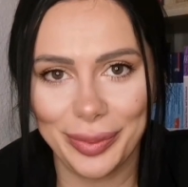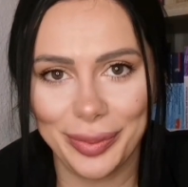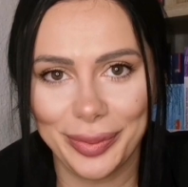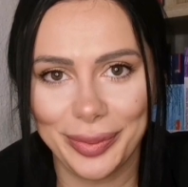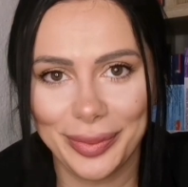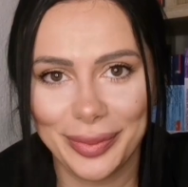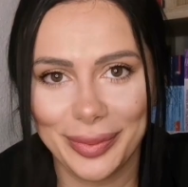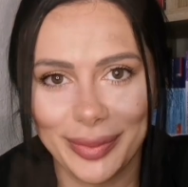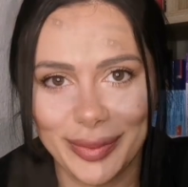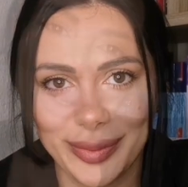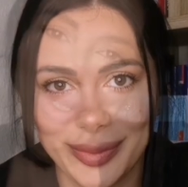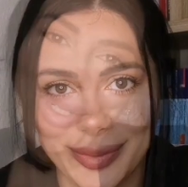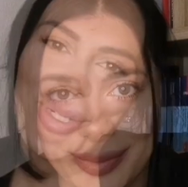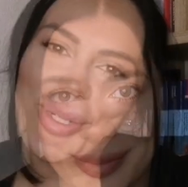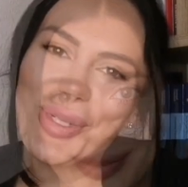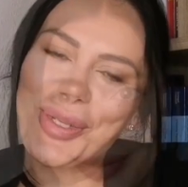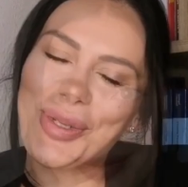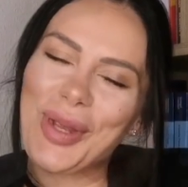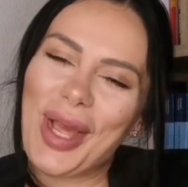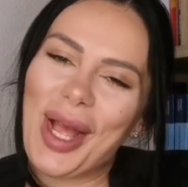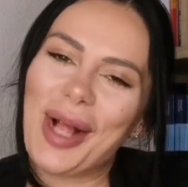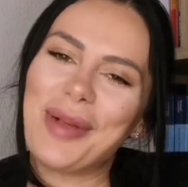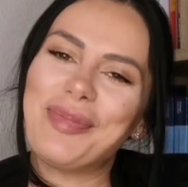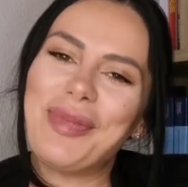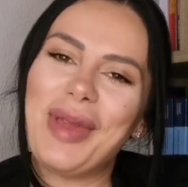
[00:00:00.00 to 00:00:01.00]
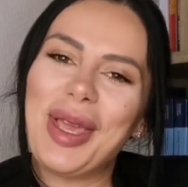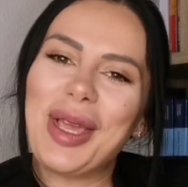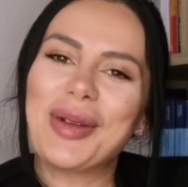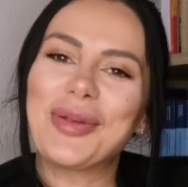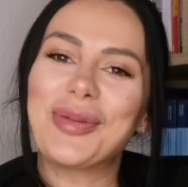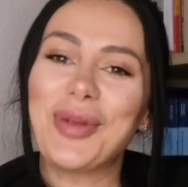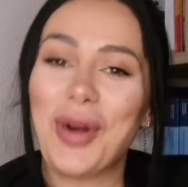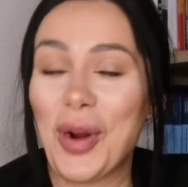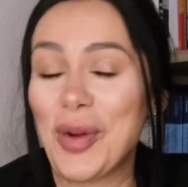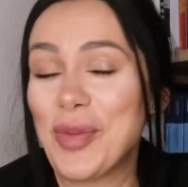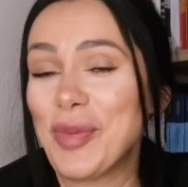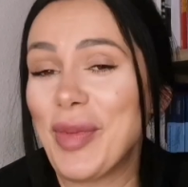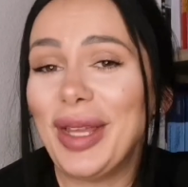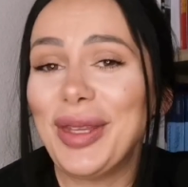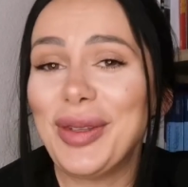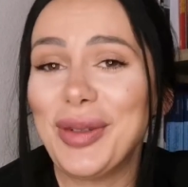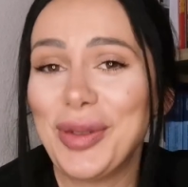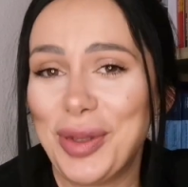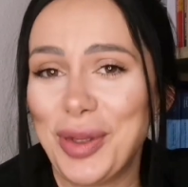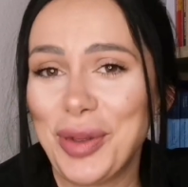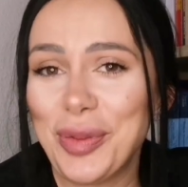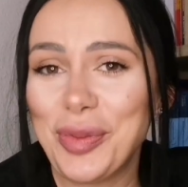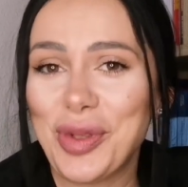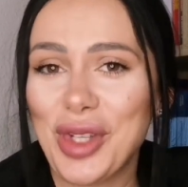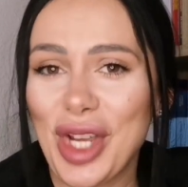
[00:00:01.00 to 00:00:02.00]
And in order to help me grow my
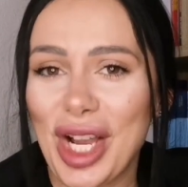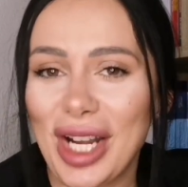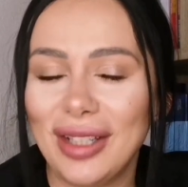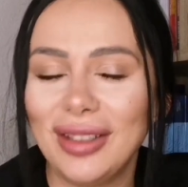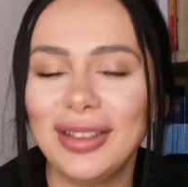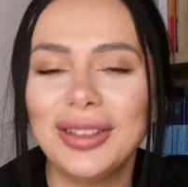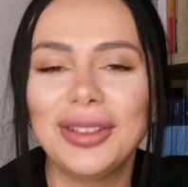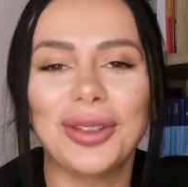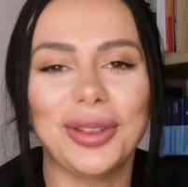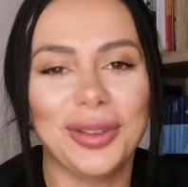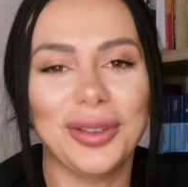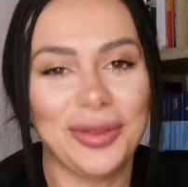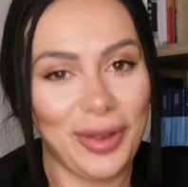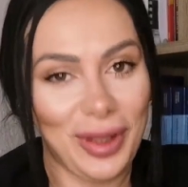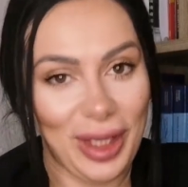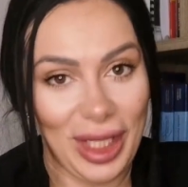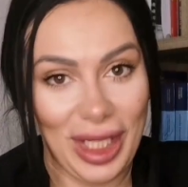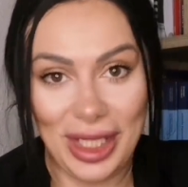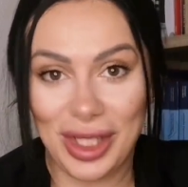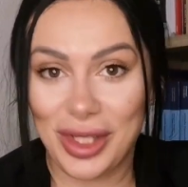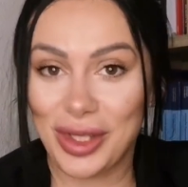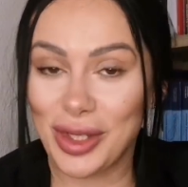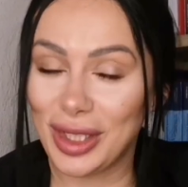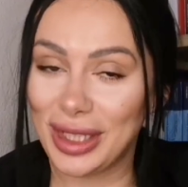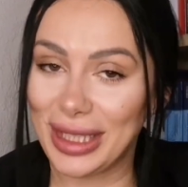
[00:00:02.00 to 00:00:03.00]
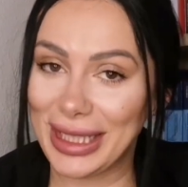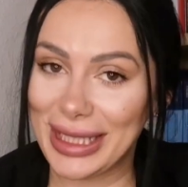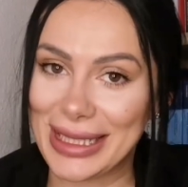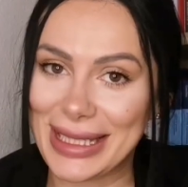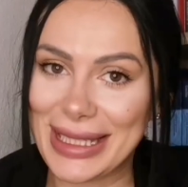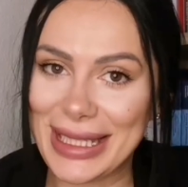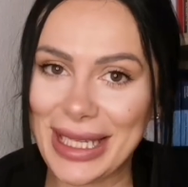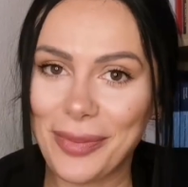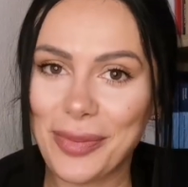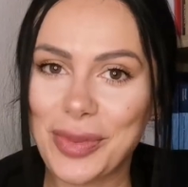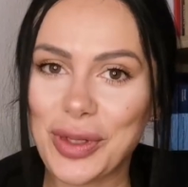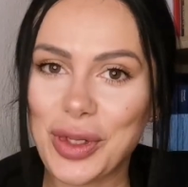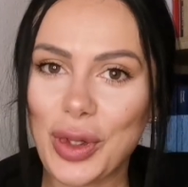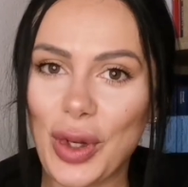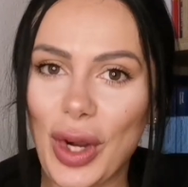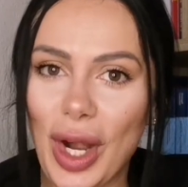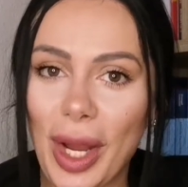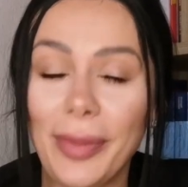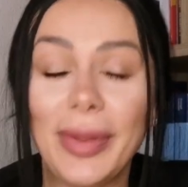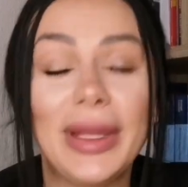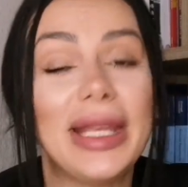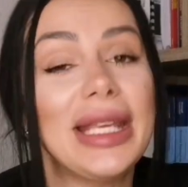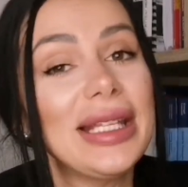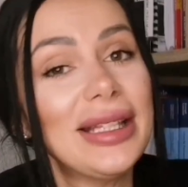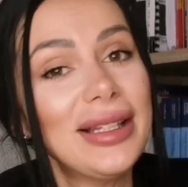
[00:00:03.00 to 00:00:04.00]
YouTube channel, don't forget to click
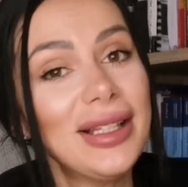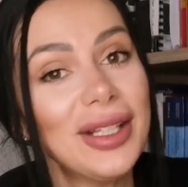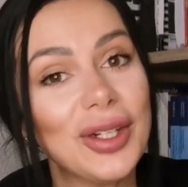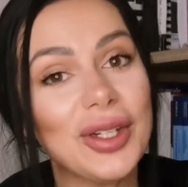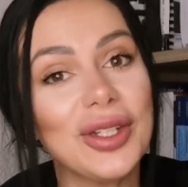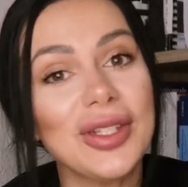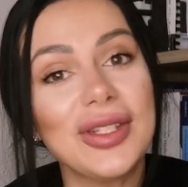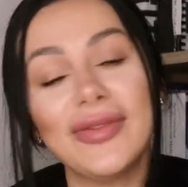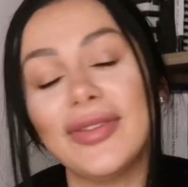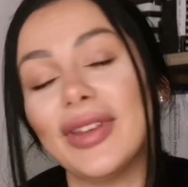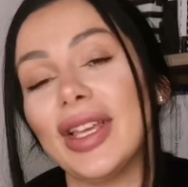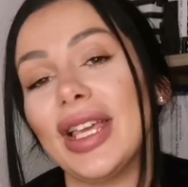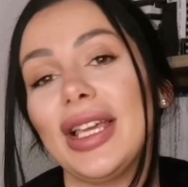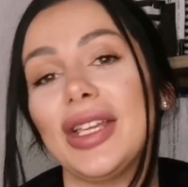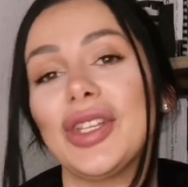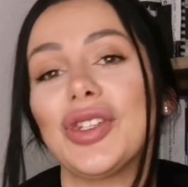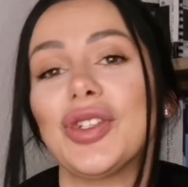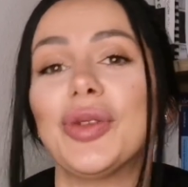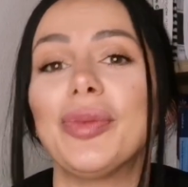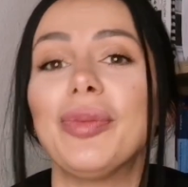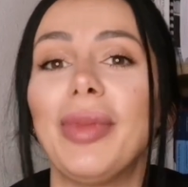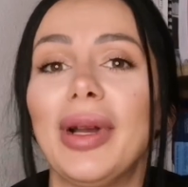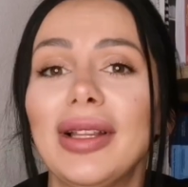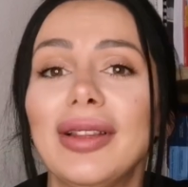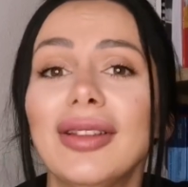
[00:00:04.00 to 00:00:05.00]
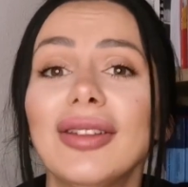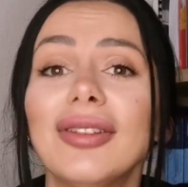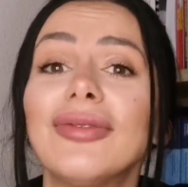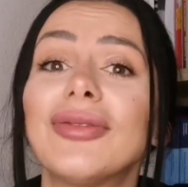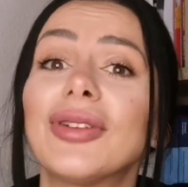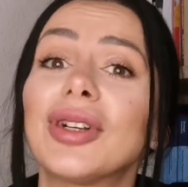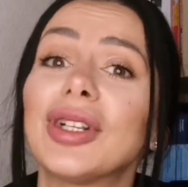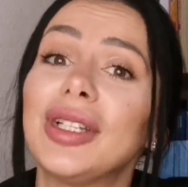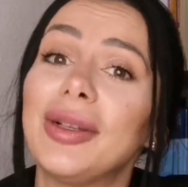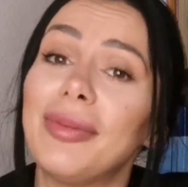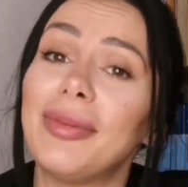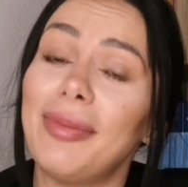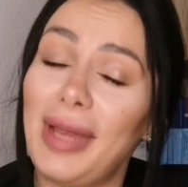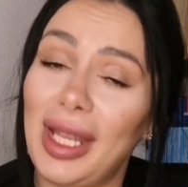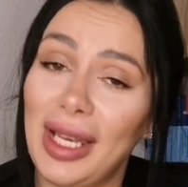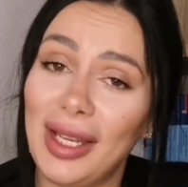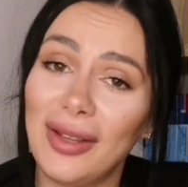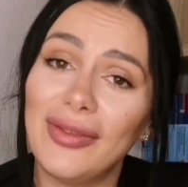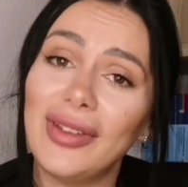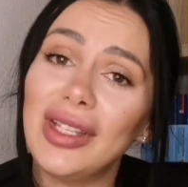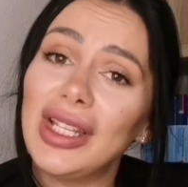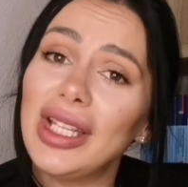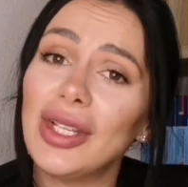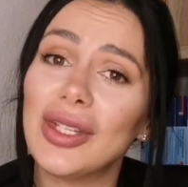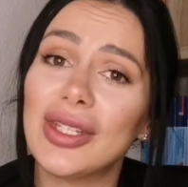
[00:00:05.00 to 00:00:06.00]
subscribe, hit the notification button for the many
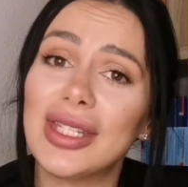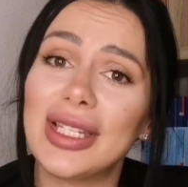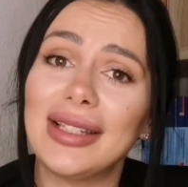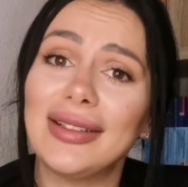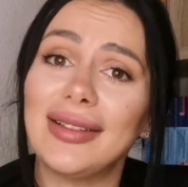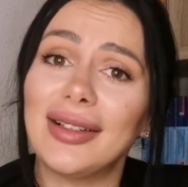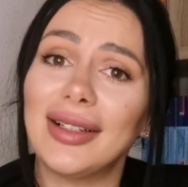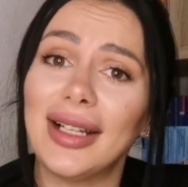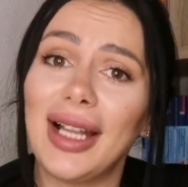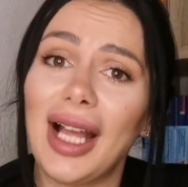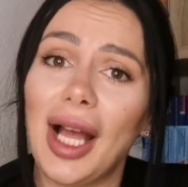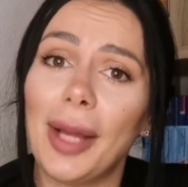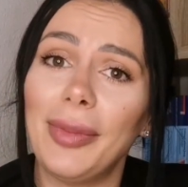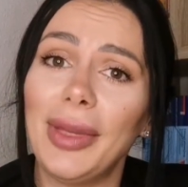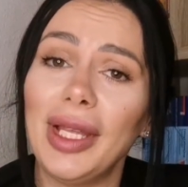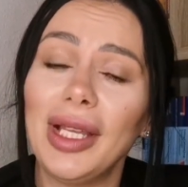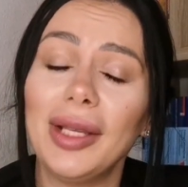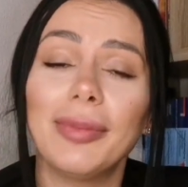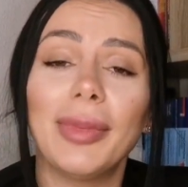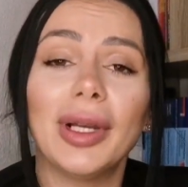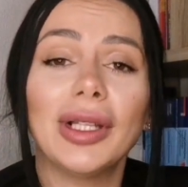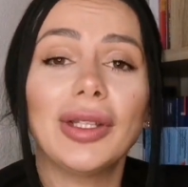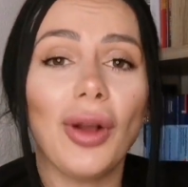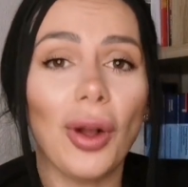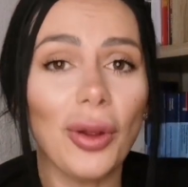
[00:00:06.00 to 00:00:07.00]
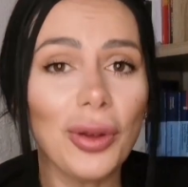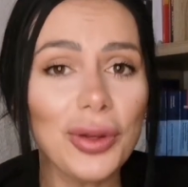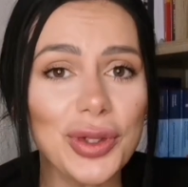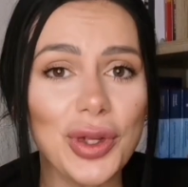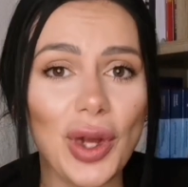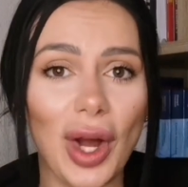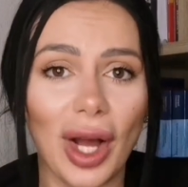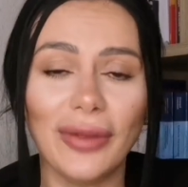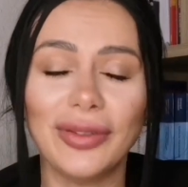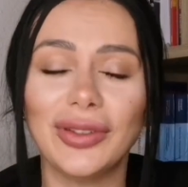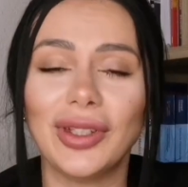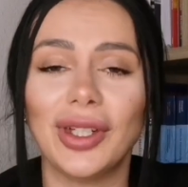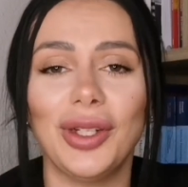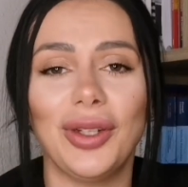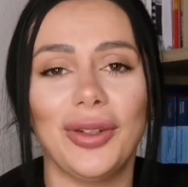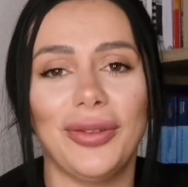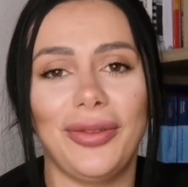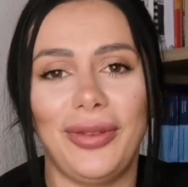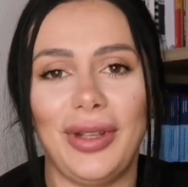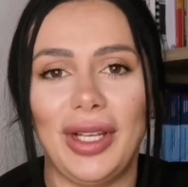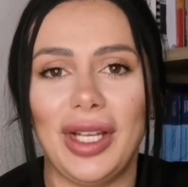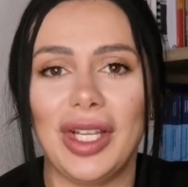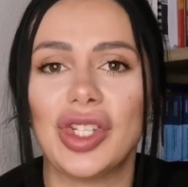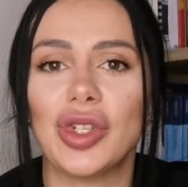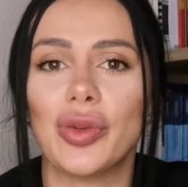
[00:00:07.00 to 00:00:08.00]
videos that are coming, but also after you
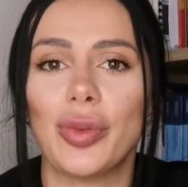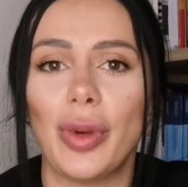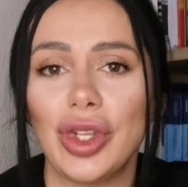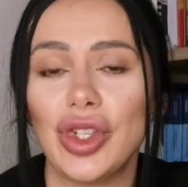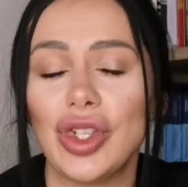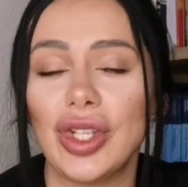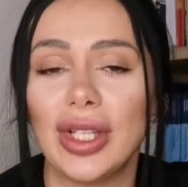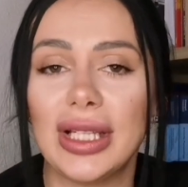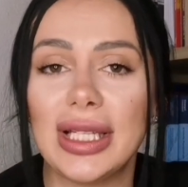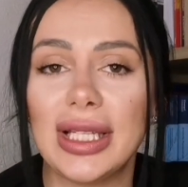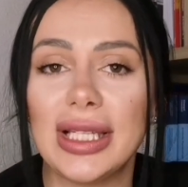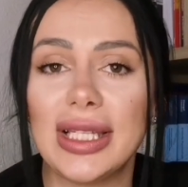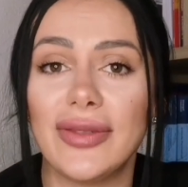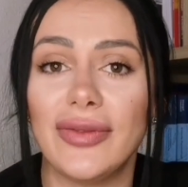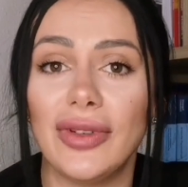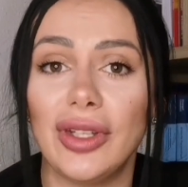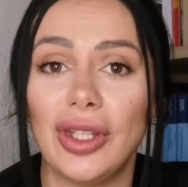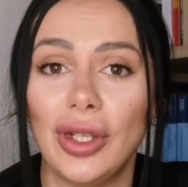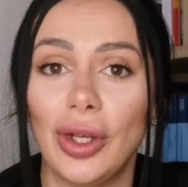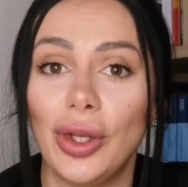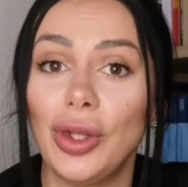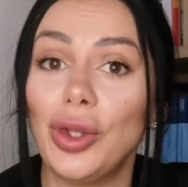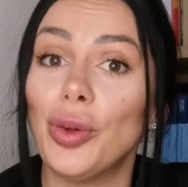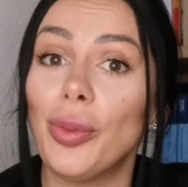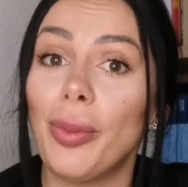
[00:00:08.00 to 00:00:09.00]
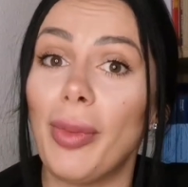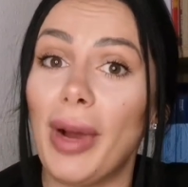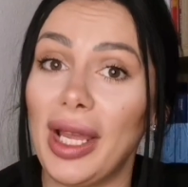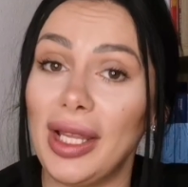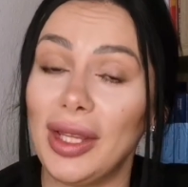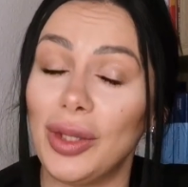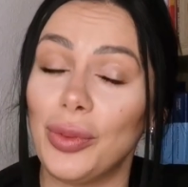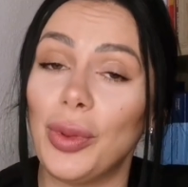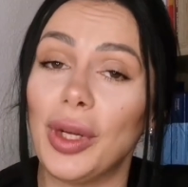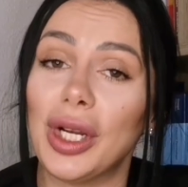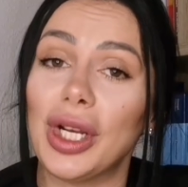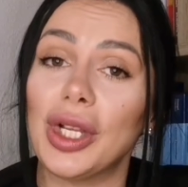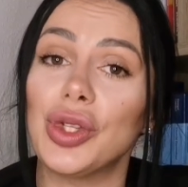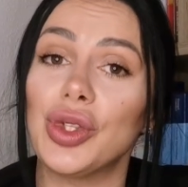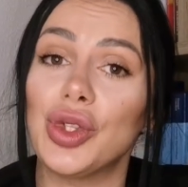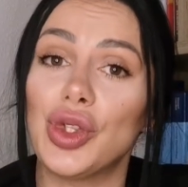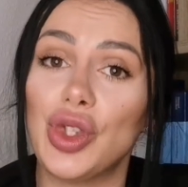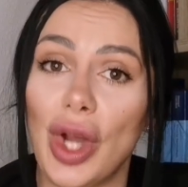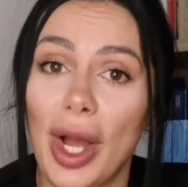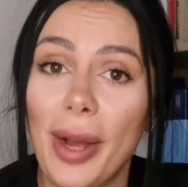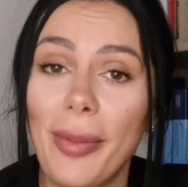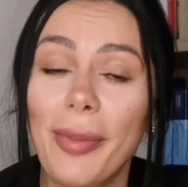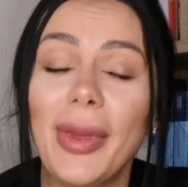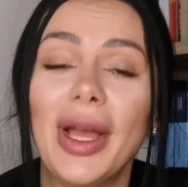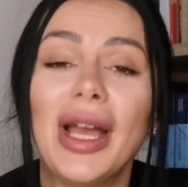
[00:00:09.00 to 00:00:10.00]
finish watching this video, you might want to
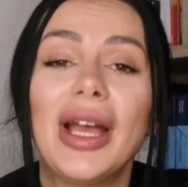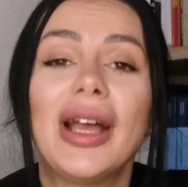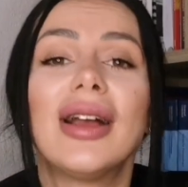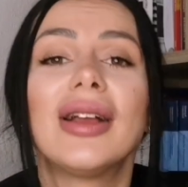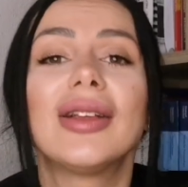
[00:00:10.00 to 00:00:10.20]
jump,